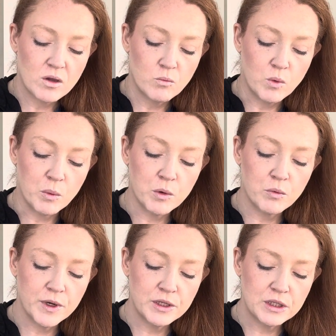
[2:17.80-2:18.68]
where we're
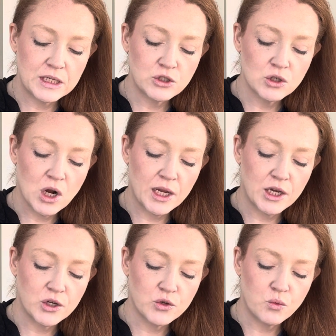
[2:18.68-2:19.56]
really
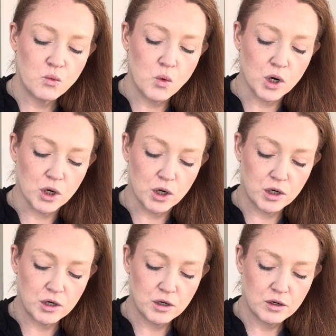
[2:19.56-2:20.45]
trying to
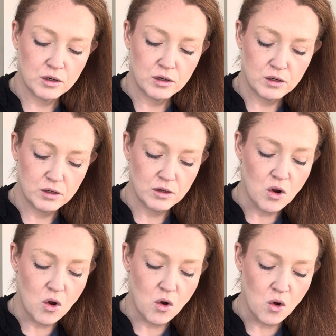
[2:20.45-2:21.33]
work
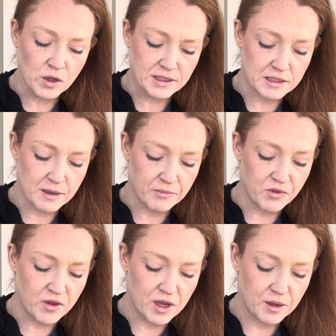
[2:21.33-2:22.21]
on
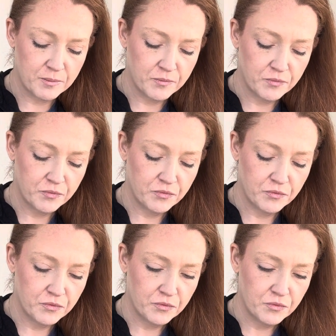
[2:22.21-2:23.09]
something.
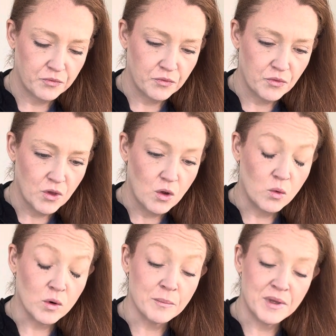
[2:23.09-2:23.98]

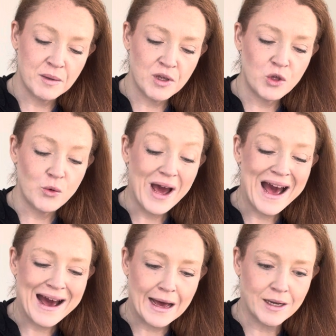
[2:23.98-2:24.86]
Or maybe you
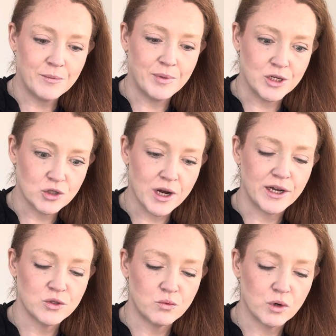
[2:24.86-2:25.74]
had been
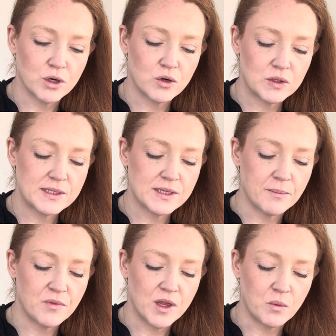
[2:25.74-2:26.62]
trying to work on
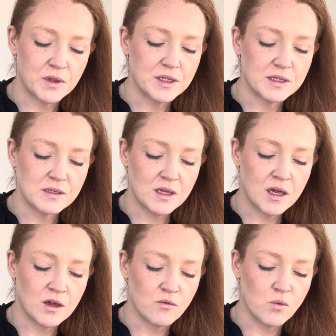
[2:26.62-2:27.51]
something with this
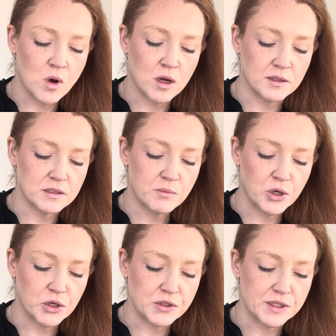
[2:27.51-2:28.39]
King of Wands
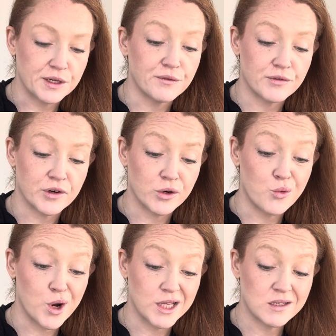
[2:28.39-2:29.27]
person for
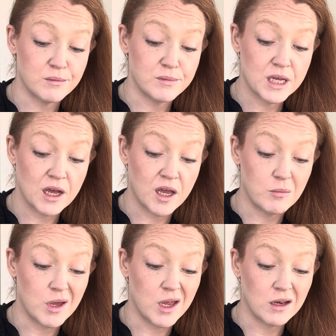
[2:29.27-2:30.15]
quite some
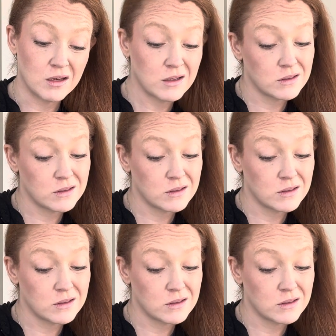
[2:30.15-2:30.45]
time and